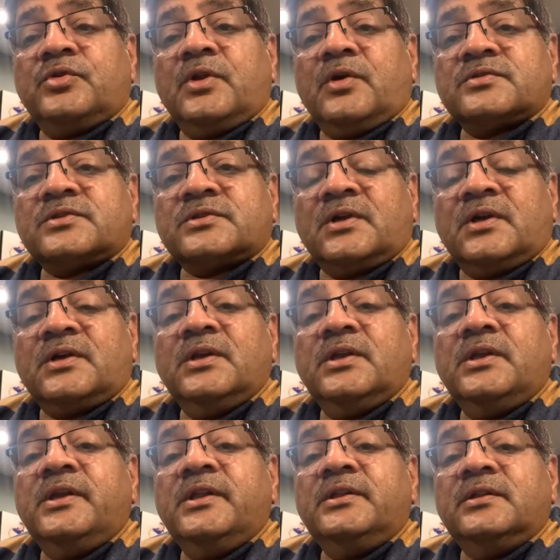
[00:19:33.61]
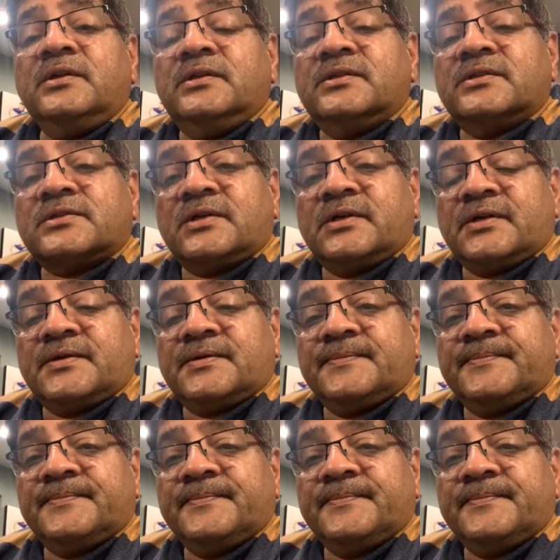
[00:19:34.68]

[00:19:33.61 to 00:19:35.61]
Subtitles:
now start leading the district.